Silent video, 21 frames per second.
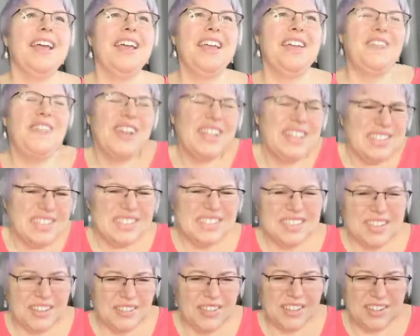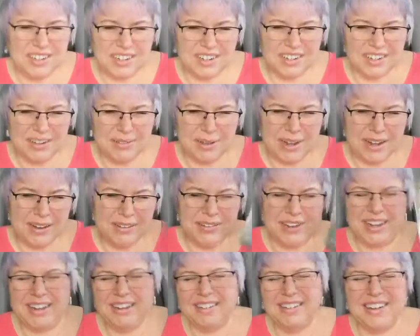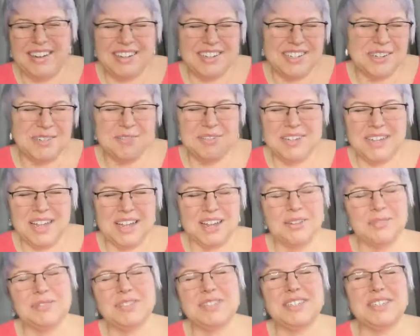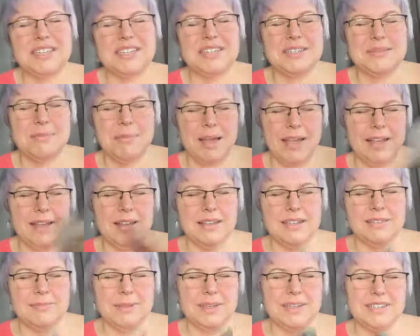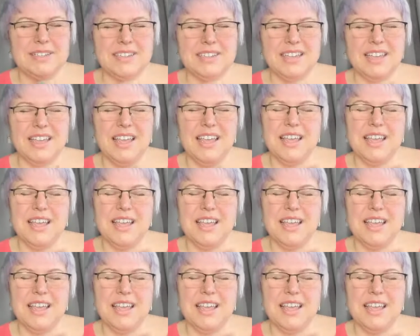If I just give a little leeway over here and I don't stick to my guns because it